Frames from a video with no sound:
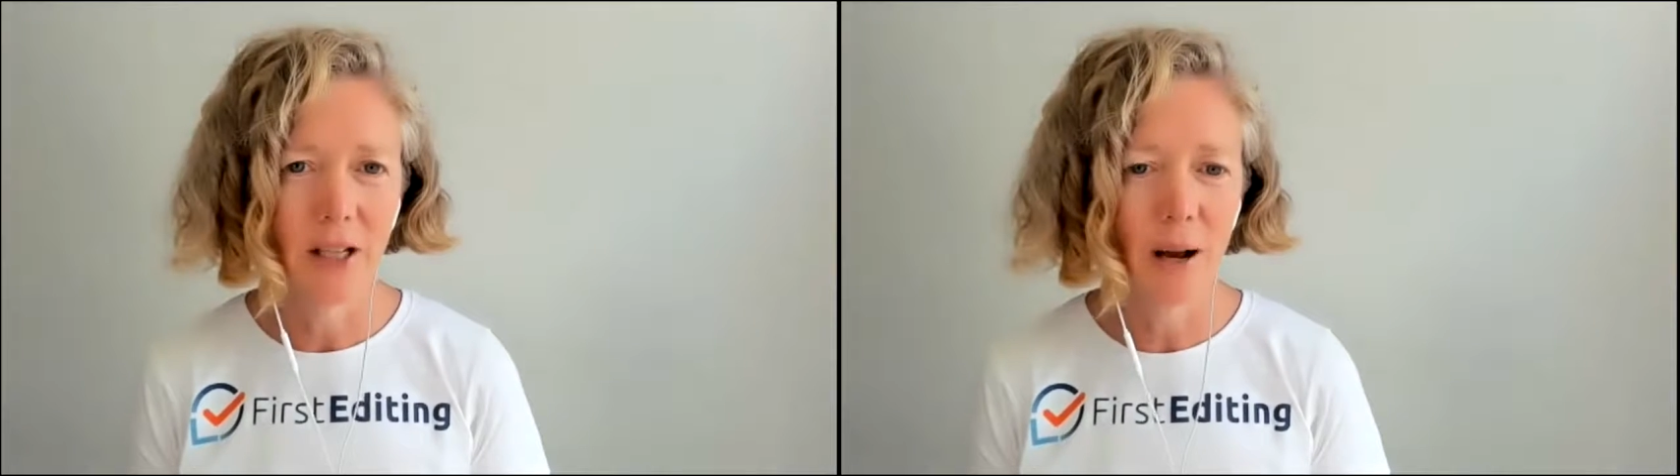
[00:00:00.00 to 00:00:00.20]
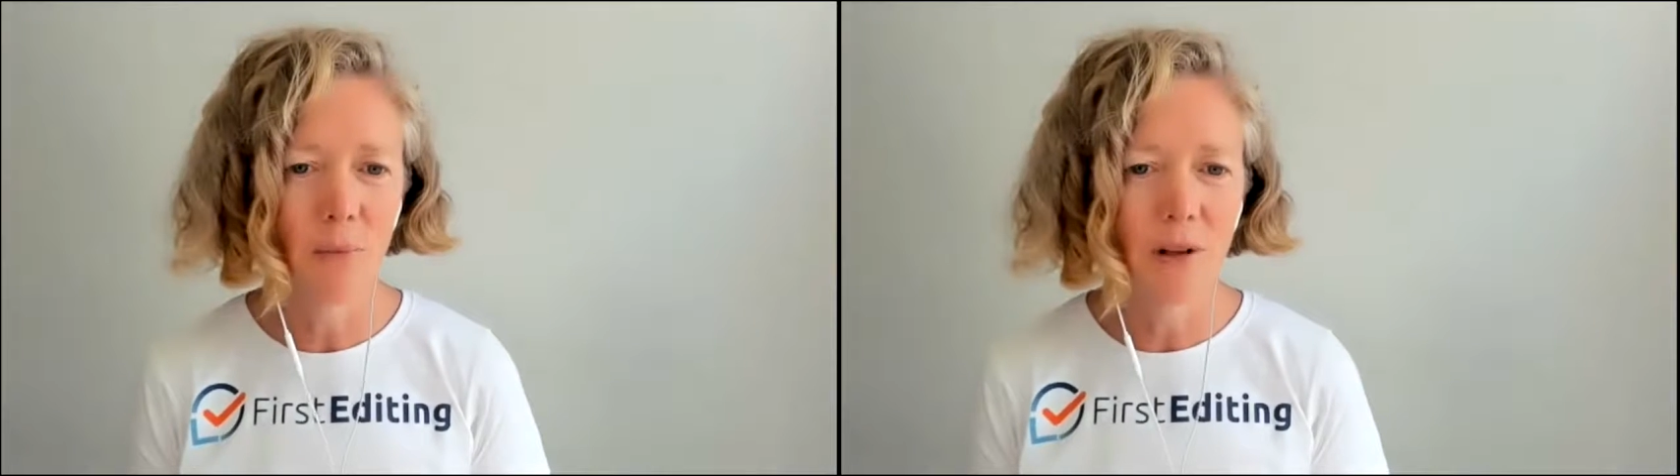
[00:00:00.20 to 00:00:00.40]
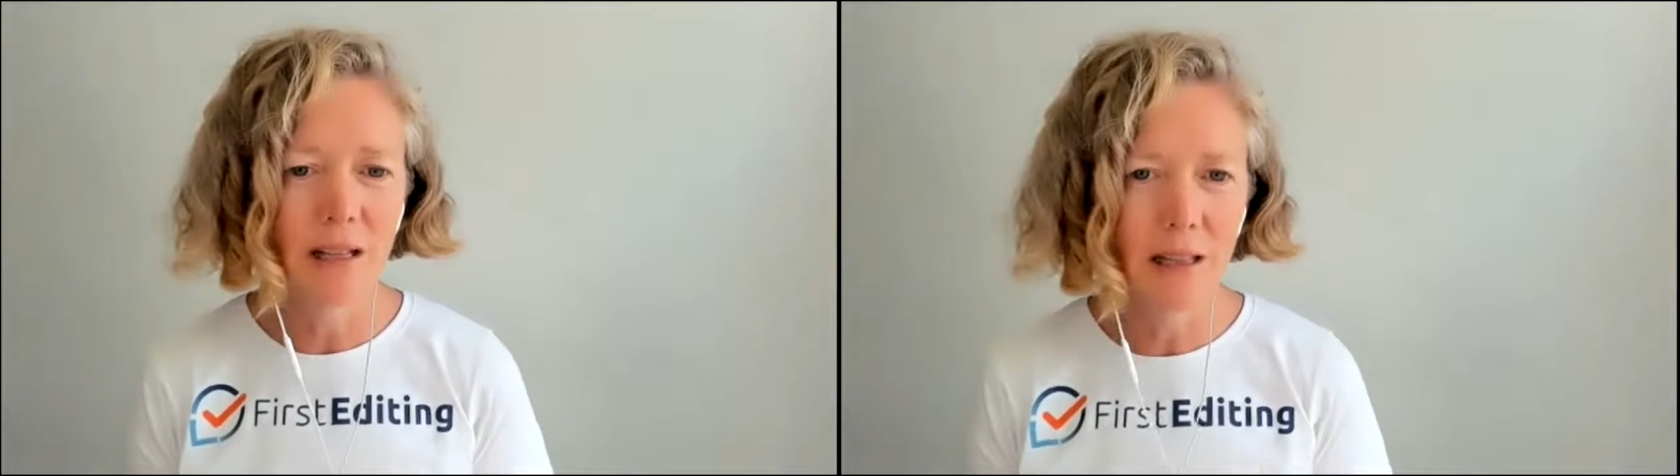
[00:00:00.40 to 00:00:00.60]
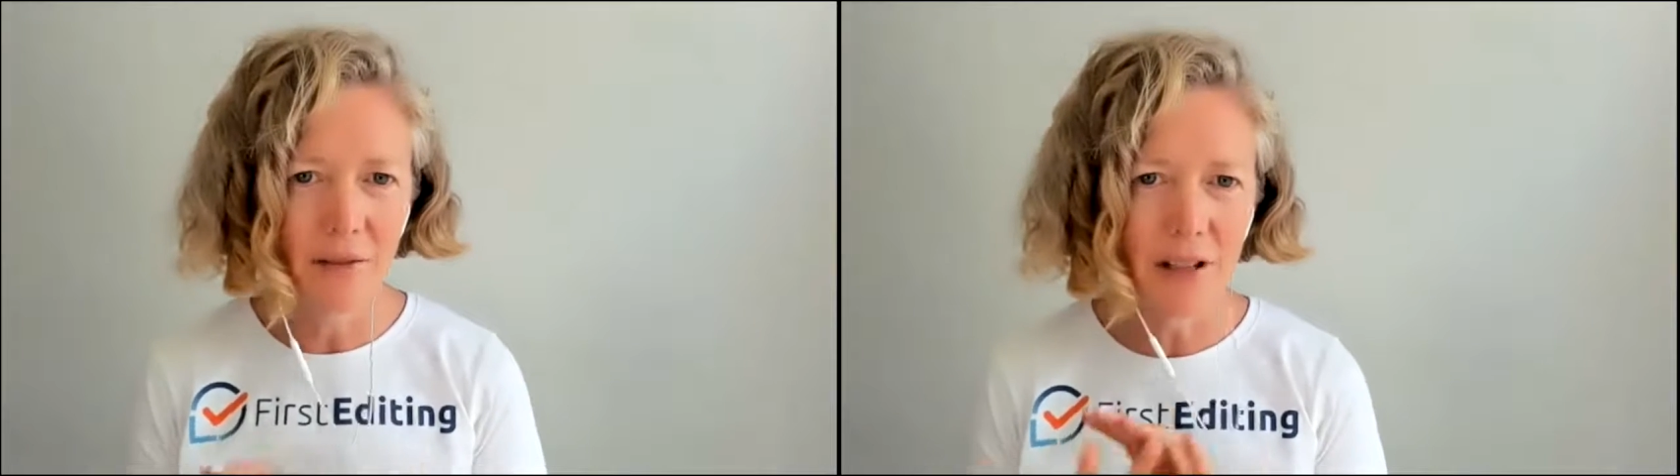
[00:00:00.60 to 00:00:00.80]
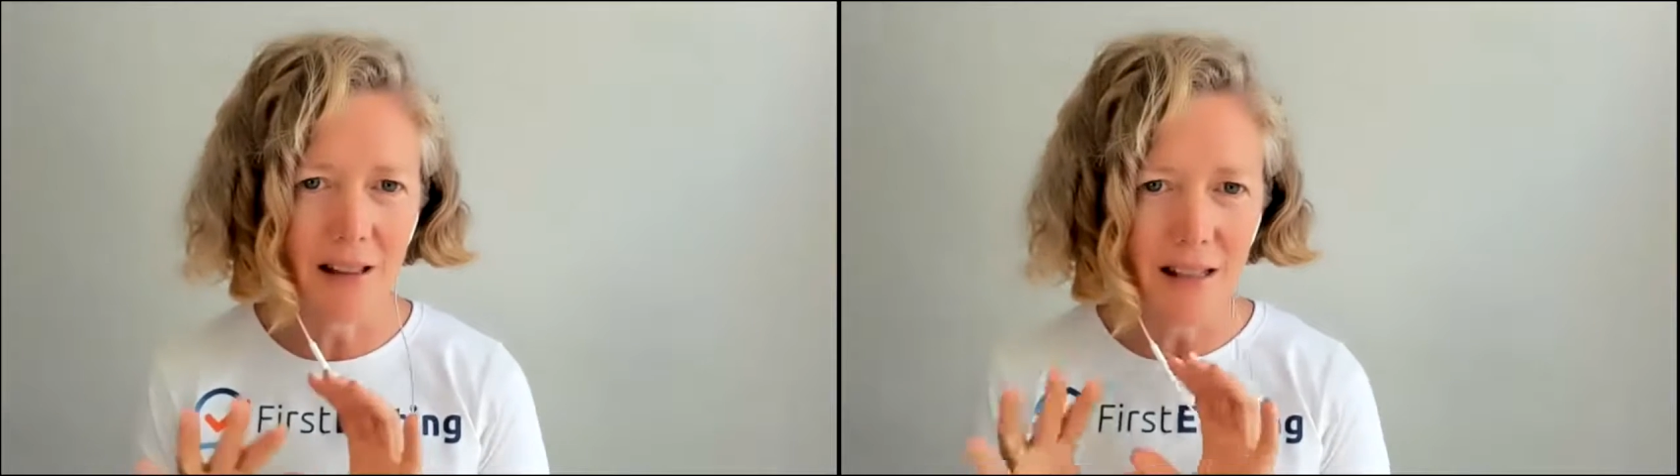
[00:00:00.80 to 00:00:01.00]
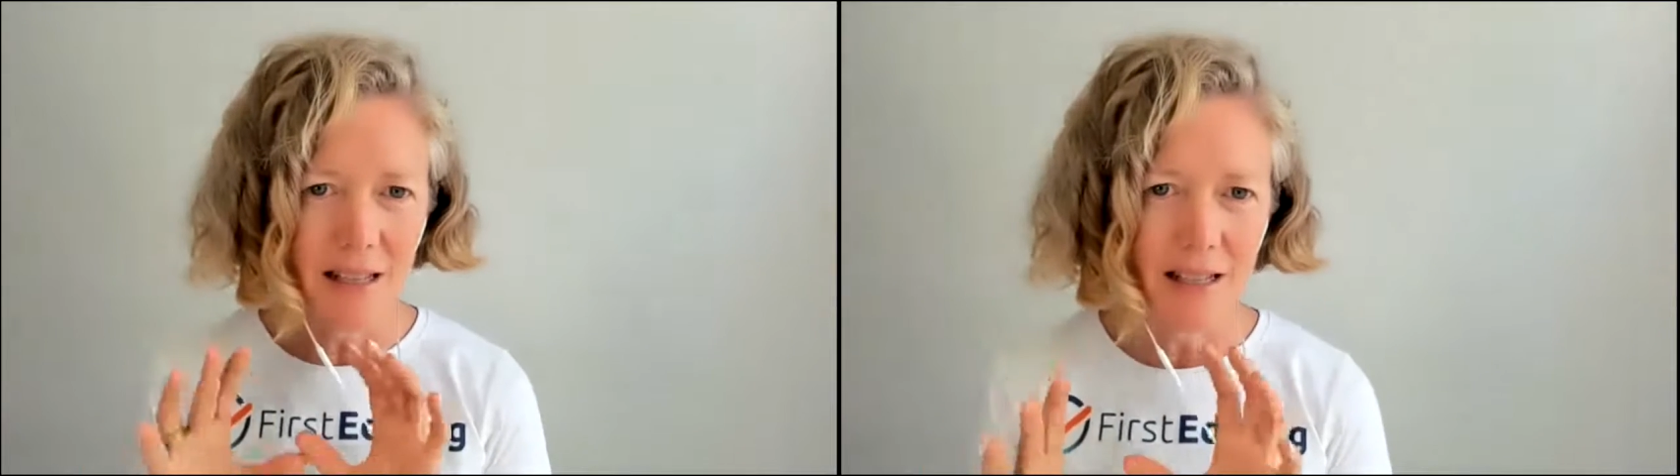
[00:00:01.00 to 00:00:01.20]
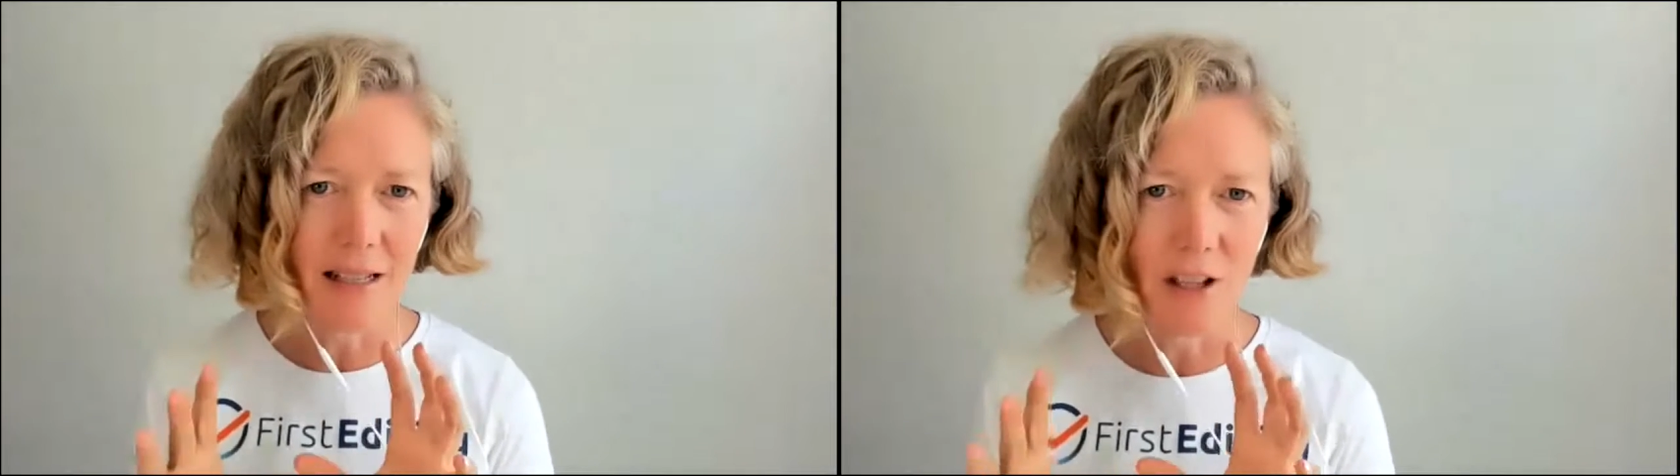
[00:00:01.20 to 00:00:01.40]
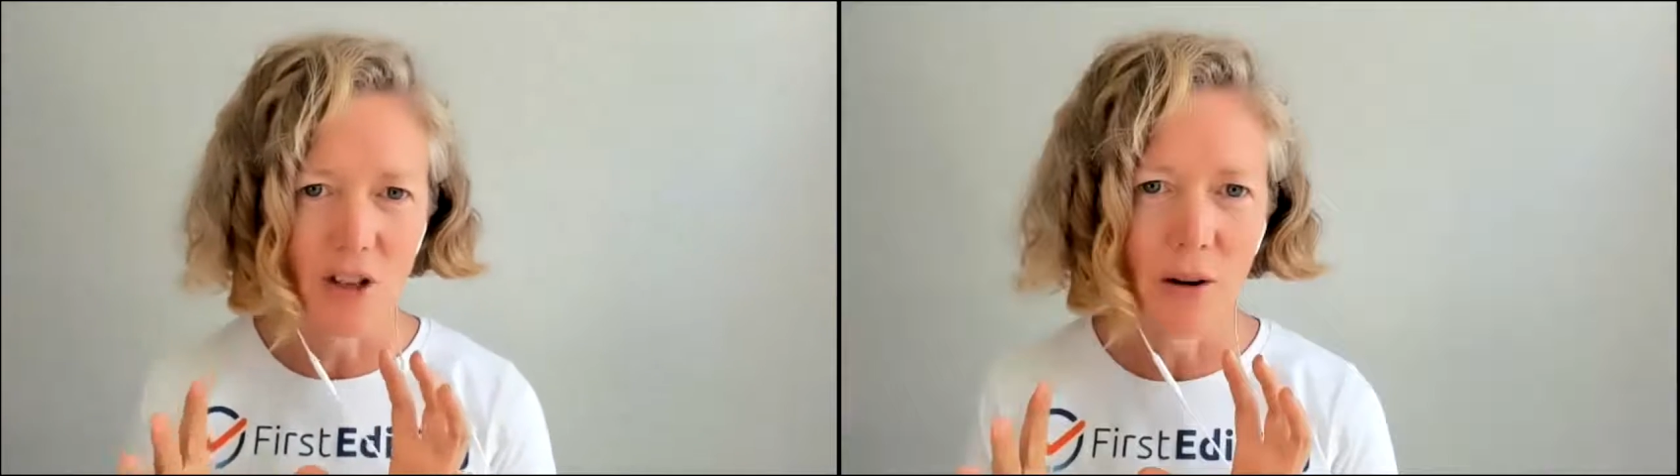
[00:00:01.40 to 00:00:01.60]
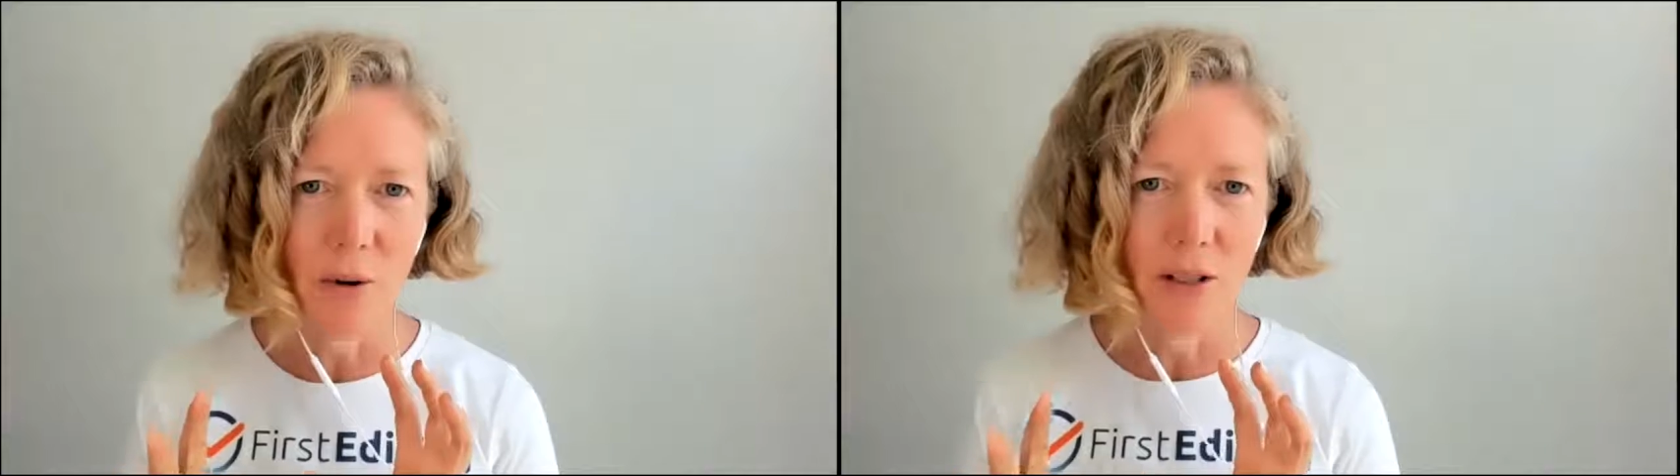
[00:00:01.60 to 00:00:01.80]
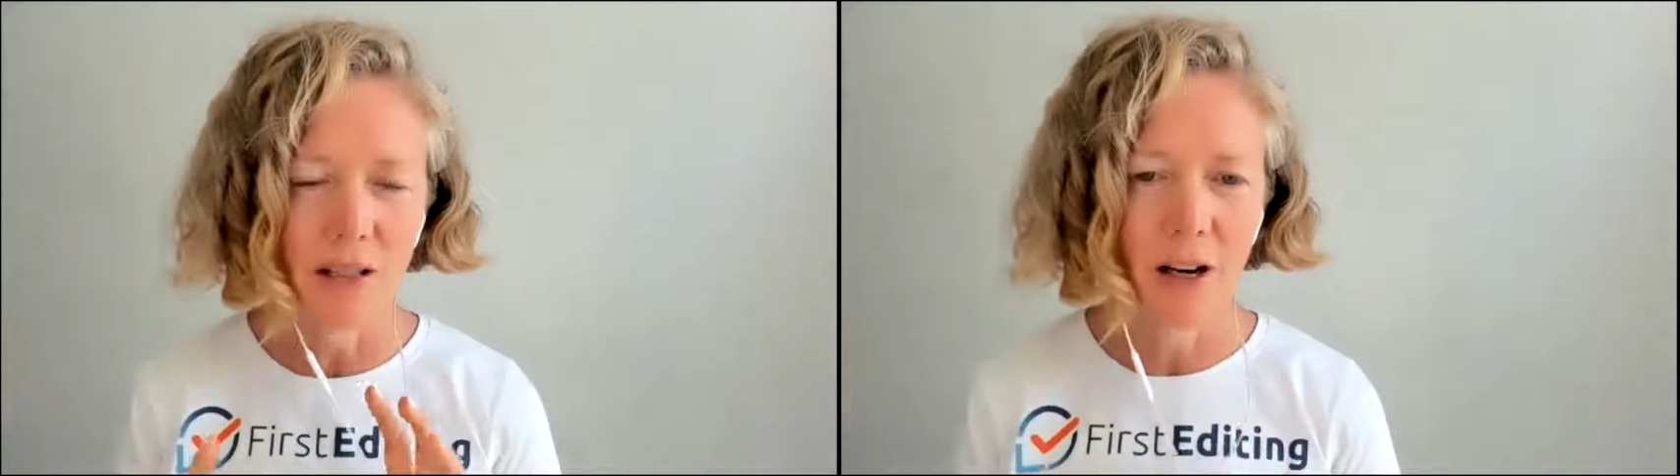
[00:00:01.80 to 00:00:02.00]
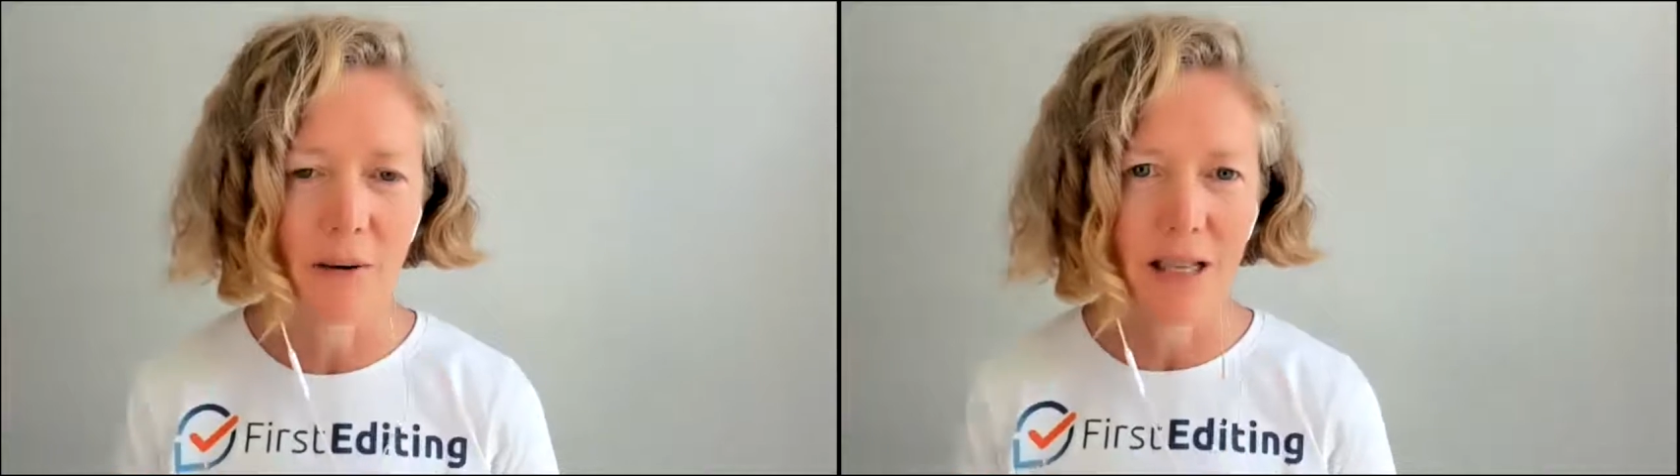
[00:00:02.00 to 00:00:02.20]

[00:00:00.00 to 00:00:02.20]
I'm really loving this section that we're dealing on,